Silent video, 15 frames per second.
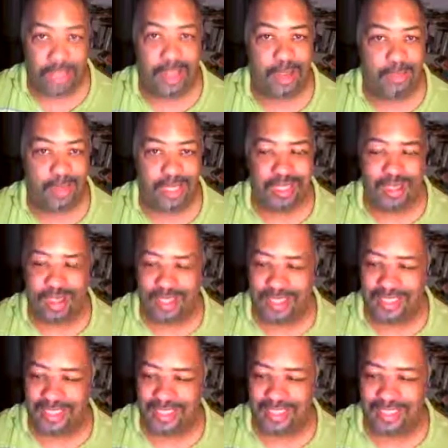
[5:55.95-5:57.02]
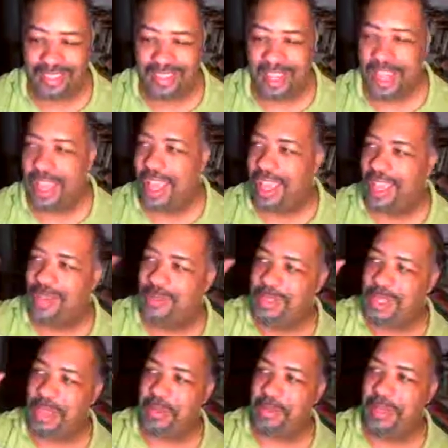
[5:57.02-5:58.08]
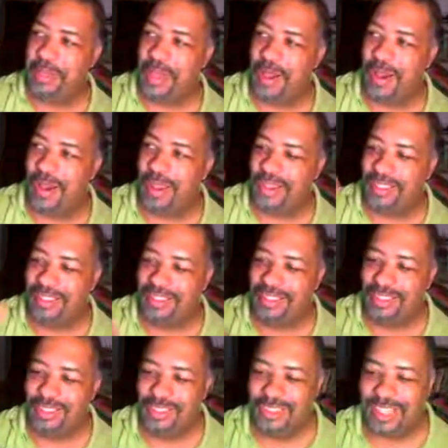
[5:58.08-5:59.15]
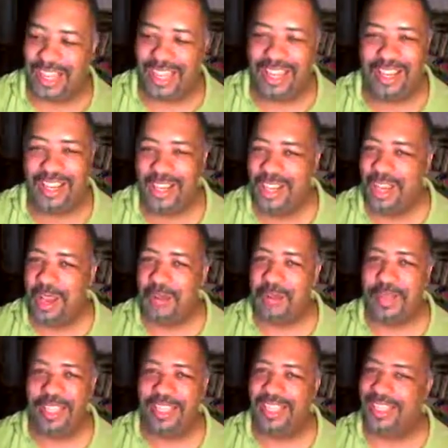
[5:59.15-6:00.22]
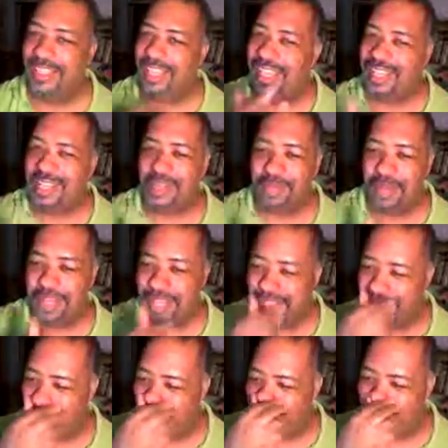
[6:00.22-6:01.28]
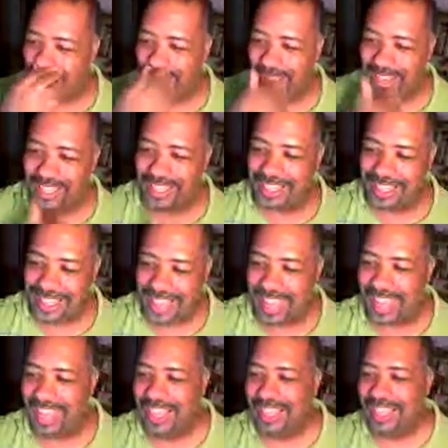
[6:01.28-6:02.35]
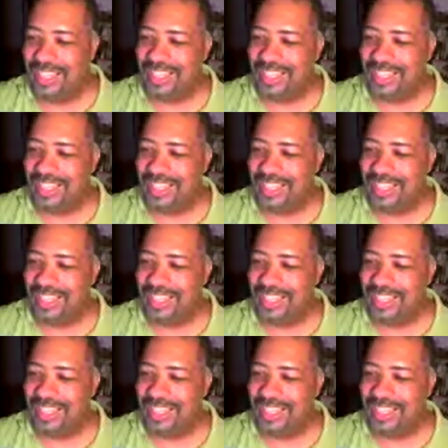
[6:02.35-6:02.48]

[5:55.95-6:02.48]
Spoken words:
Now we call each other, hey, what's up, my dog? Now, but let somebody else call us that.